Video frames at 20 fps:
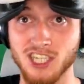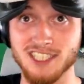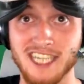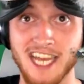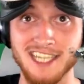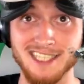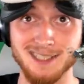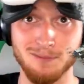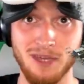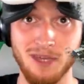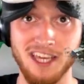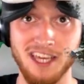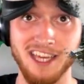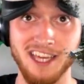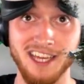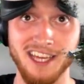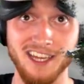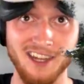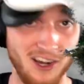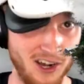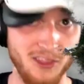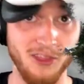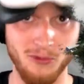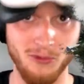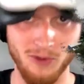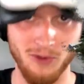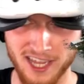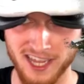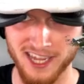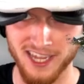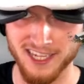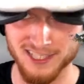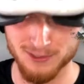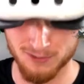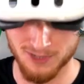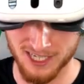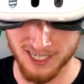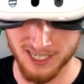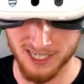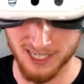as big on the way as
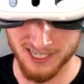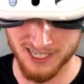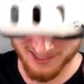well.